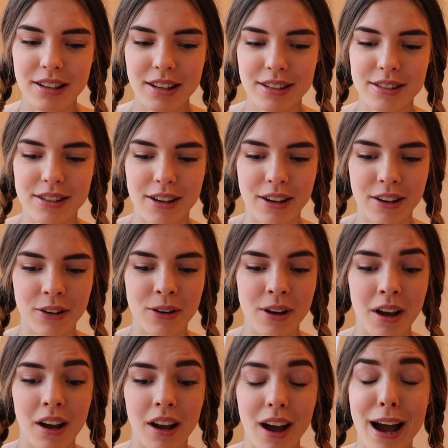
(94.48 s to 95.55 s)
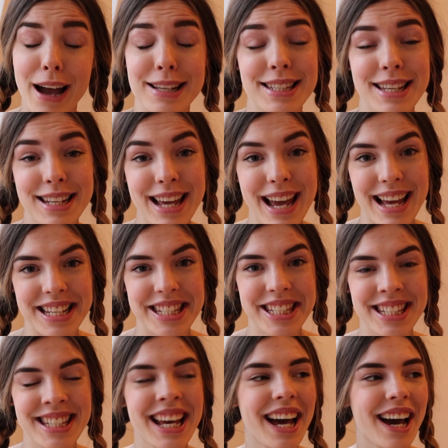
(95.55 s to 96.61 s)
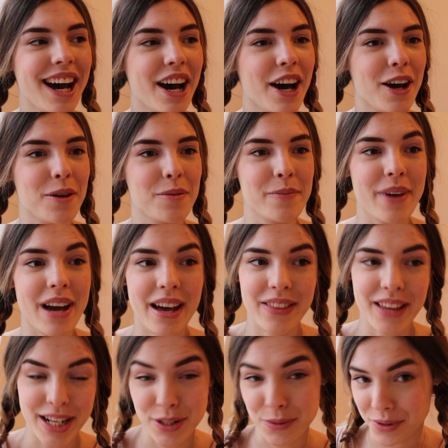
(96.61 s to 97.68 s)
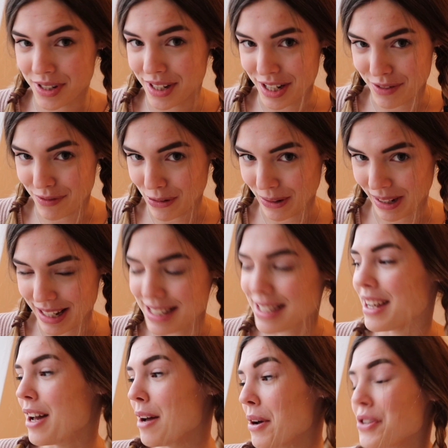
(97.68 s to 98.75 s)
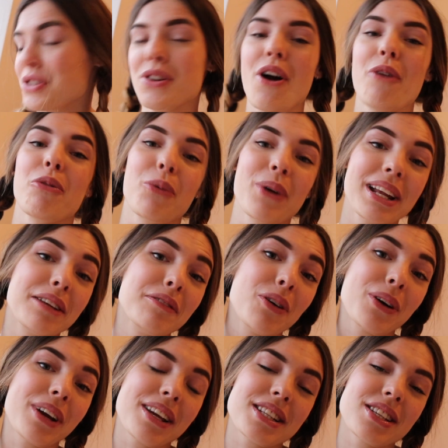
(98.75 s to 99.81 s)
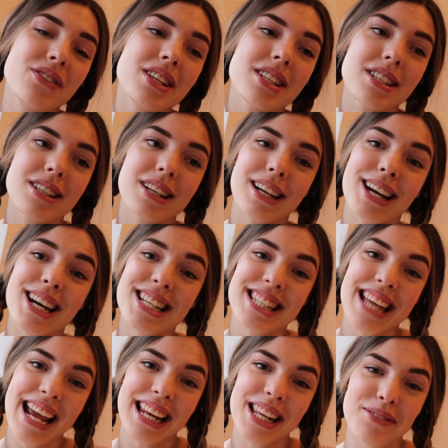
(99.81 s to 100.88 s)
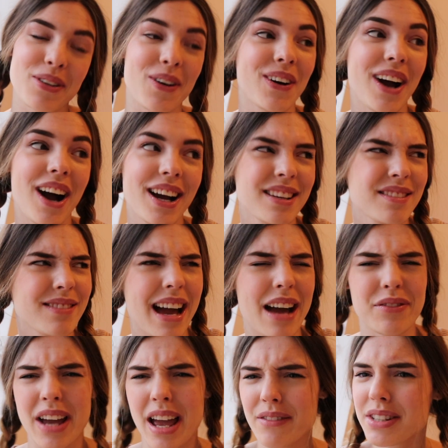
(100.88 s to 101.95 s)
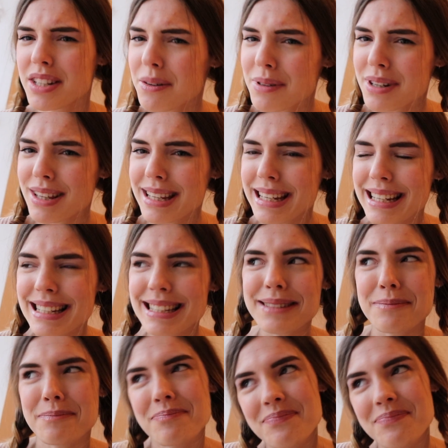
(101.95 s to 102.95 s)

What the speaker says: So I said yes. And that is what today's vlog is. As you know, I'm not weekly vlogging, so this is like a daily vlog. Have I ever done one of these?